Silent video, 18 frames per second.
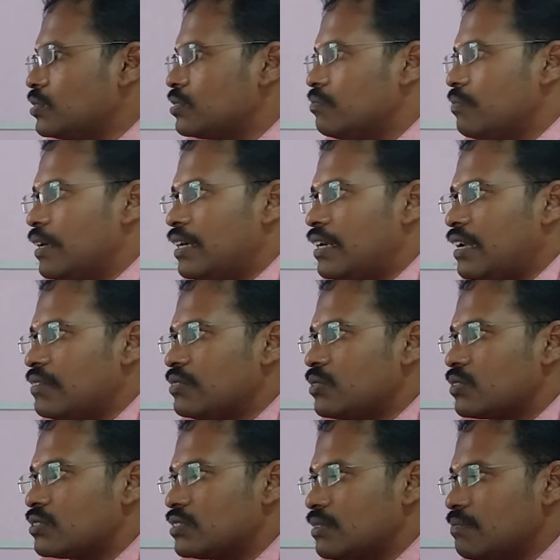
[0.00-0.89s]
Belt drives
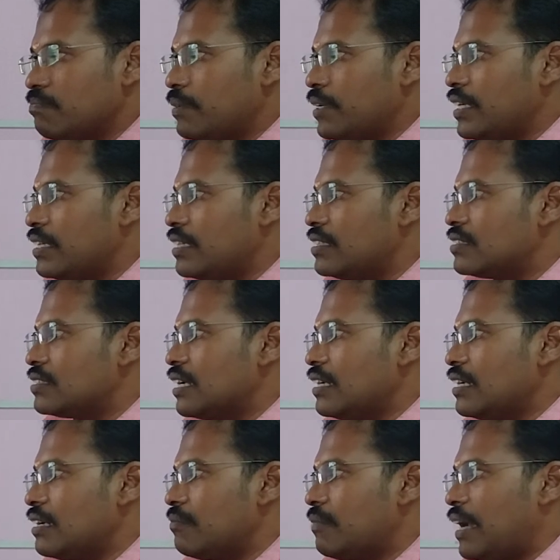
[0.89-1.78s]
are simple in
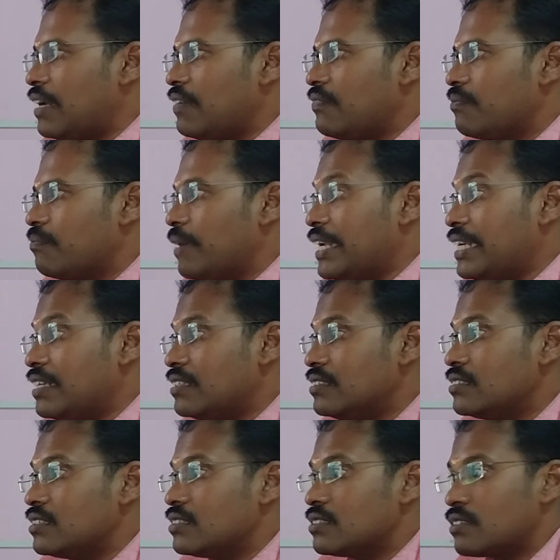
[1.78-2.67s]
design and
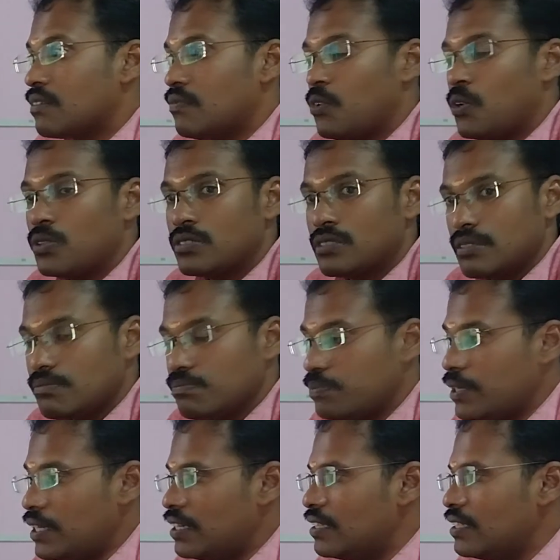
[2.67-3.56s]
maintenance is somewhat
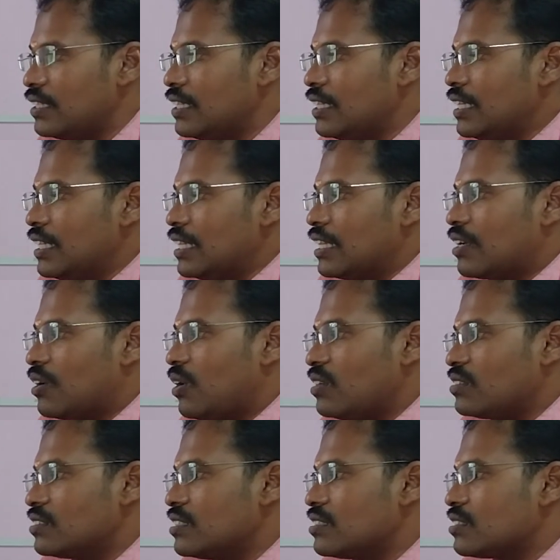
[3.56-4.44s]
simple. The
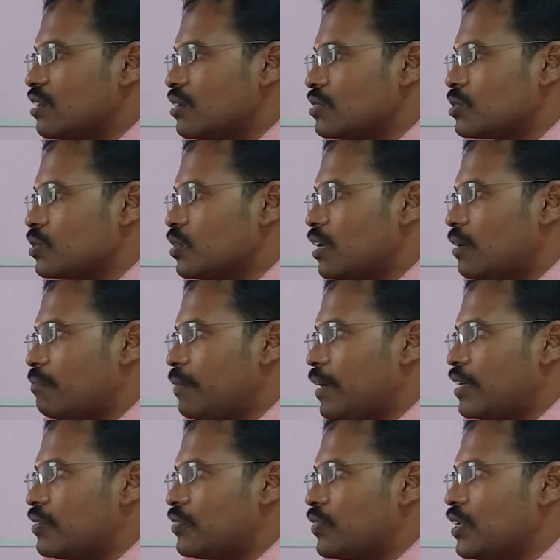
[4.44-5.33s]
cost is also
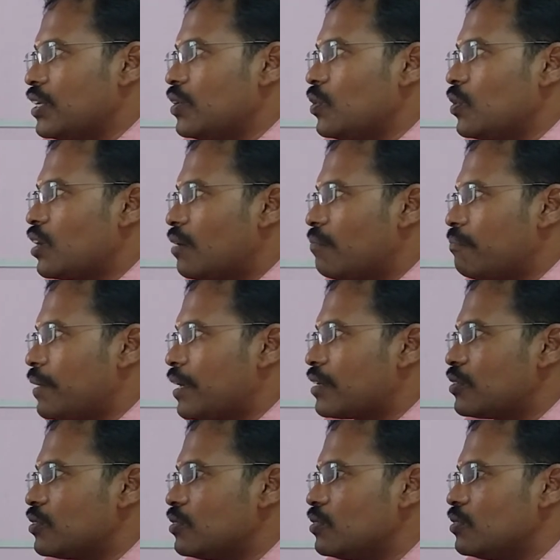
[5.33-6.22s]
comparatively low
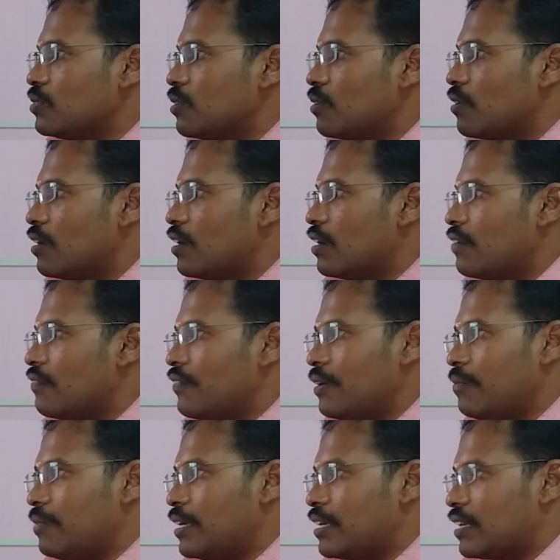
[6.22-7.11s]
compared to
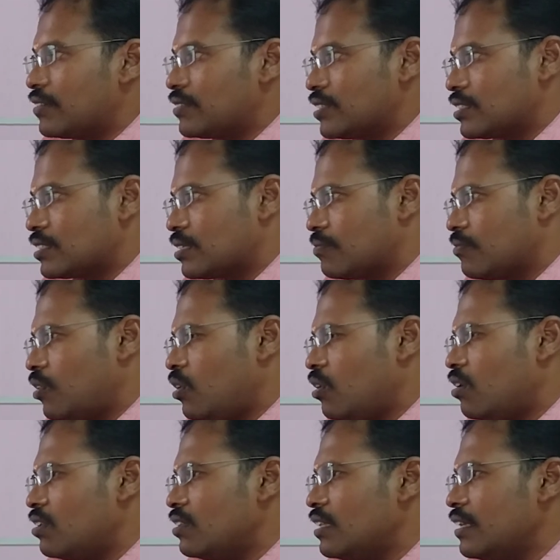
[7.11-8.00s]
V-belt drive system. What
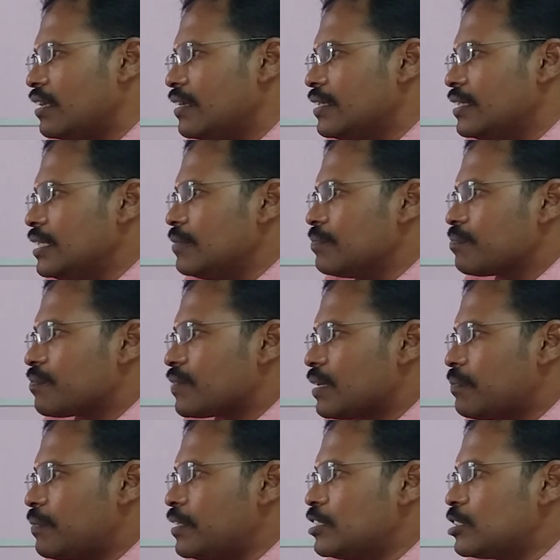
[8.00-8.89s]
are
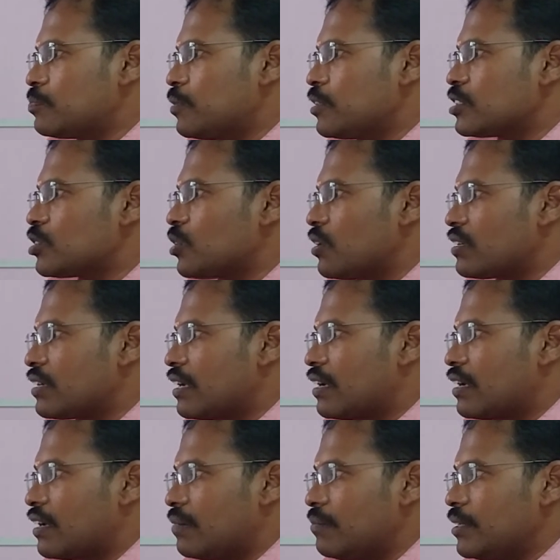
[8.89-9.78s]
the principal
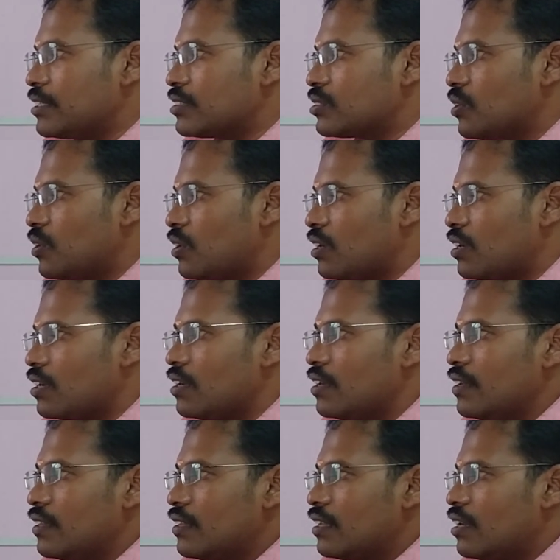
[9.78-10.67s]
shortcomings? Are
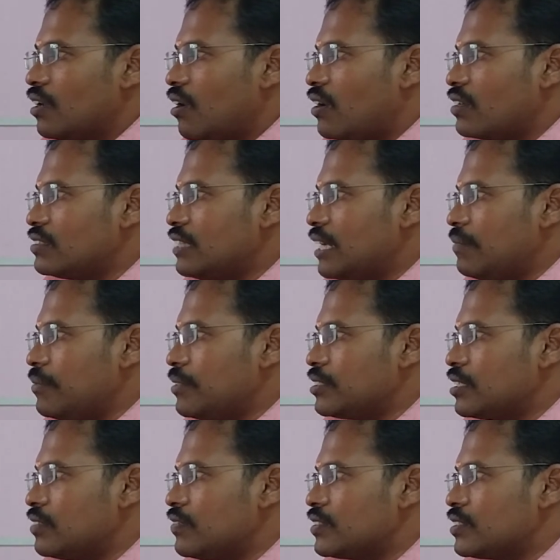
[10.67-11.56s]
large
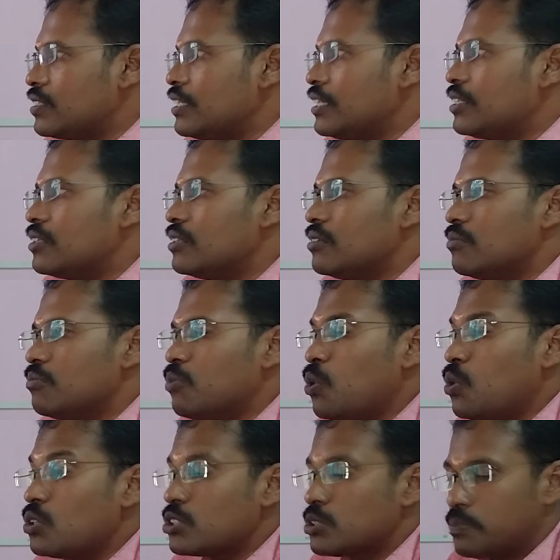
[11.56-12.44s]
dimension which need
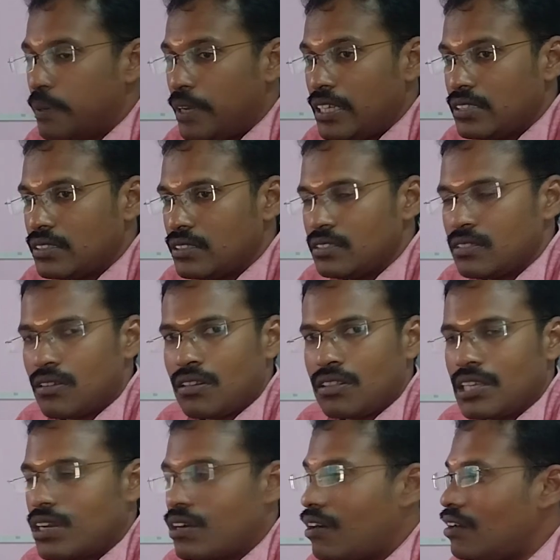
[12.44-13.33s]
more space. These are
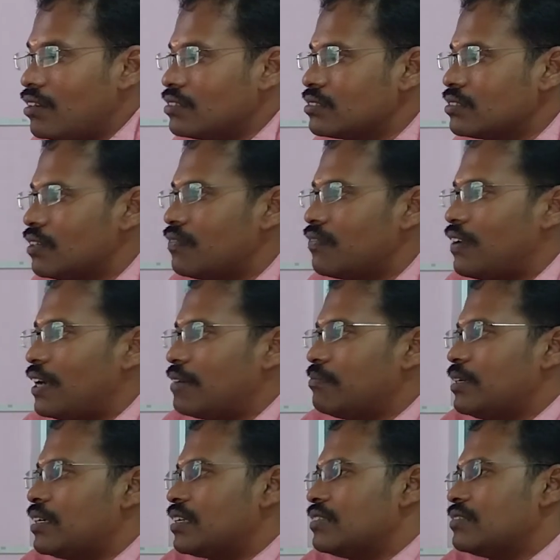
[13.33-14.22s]
the cons of flat
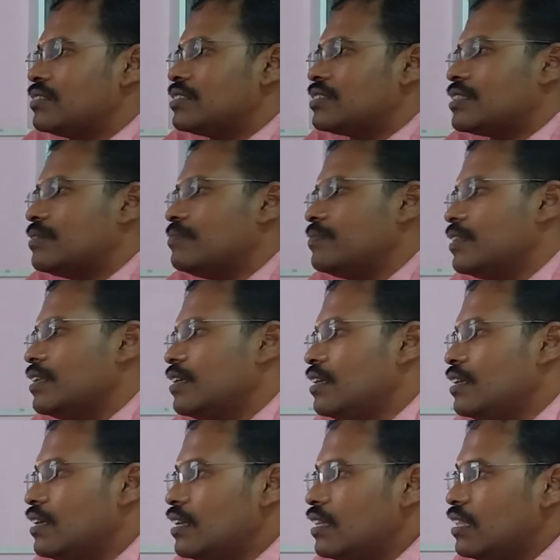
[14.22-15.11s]
belt drive system.
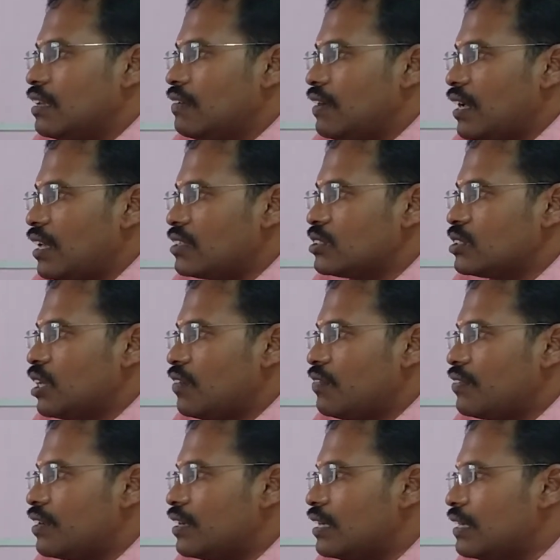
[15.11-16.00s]
The velocity of
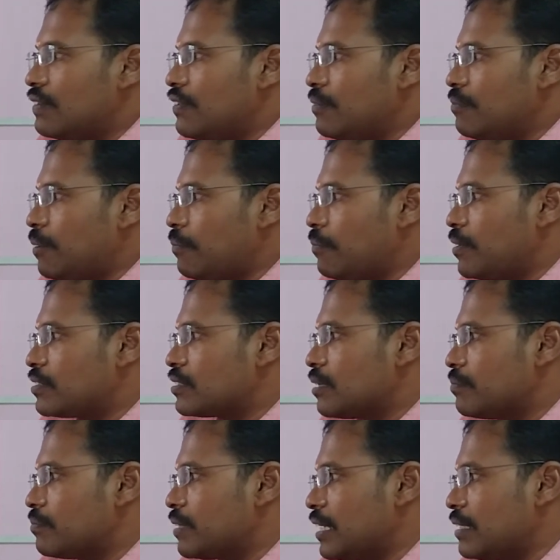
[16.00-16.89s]
driven number
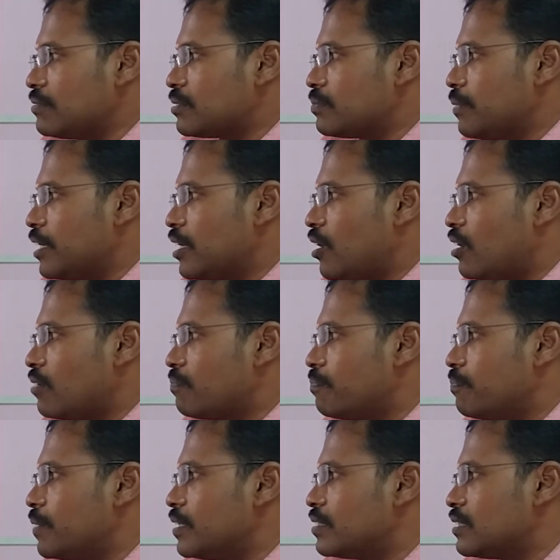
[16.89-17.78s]
sometimes may
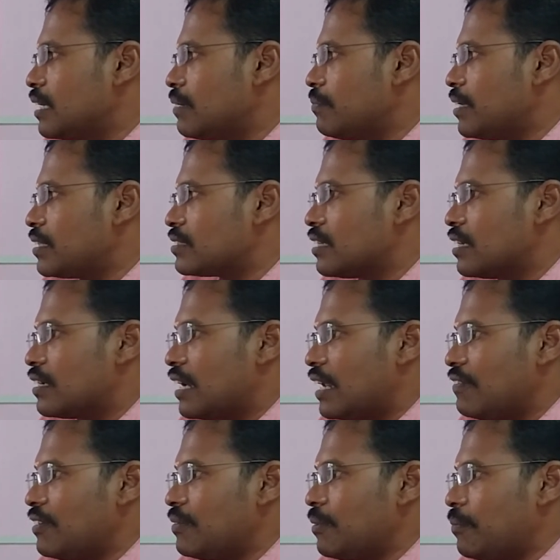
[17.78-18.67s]
not be same as the
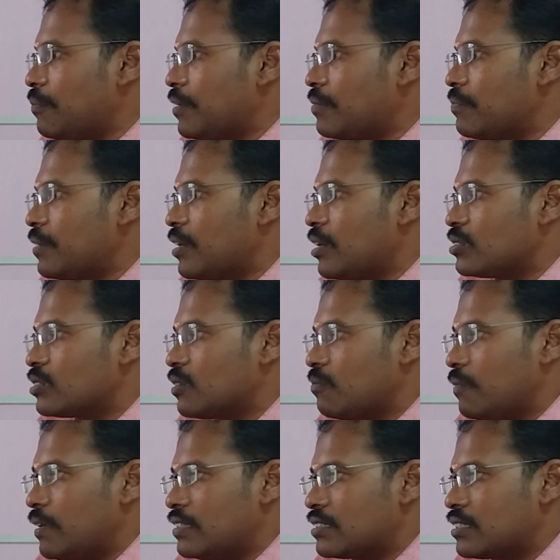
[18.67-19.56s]
driving number because
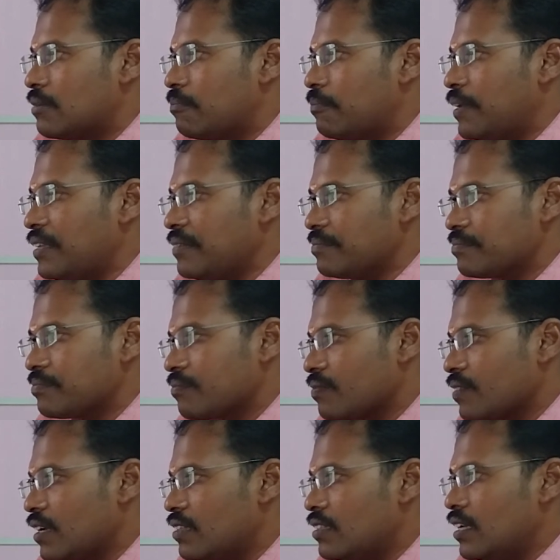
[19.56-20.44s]
of belt
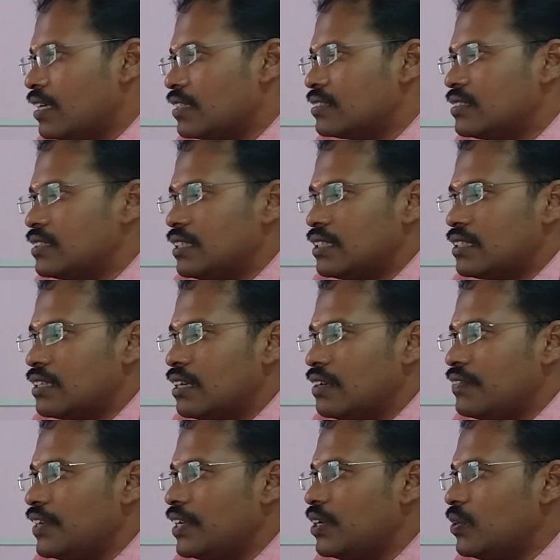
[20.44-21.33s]
slipping. They exert
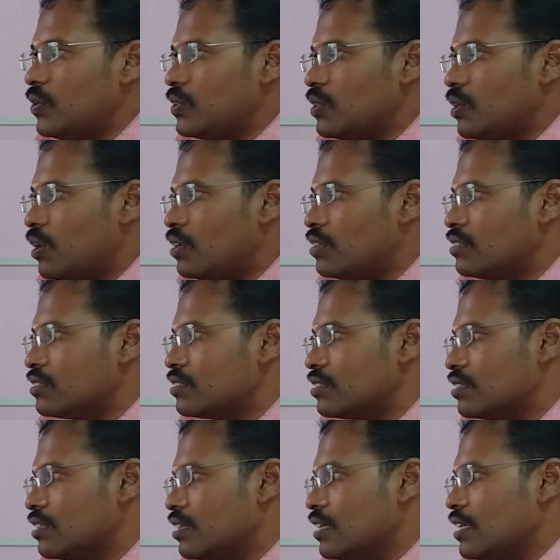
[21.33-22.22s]
heavy load on
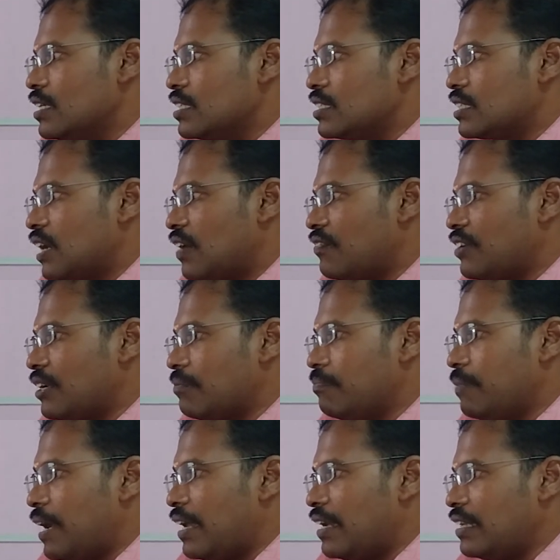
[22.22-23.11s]
shaft and
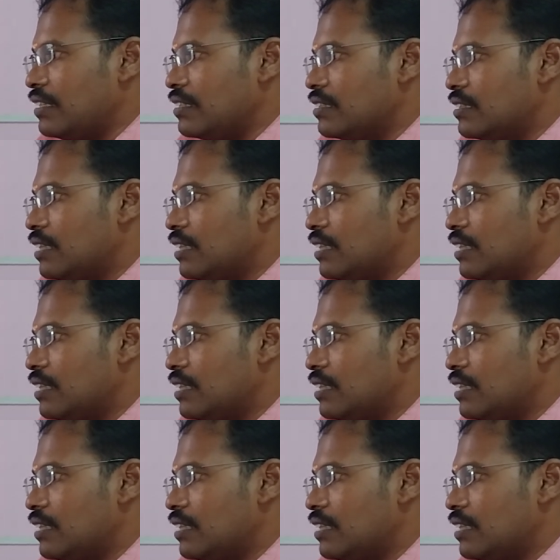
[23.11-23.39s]
bearing.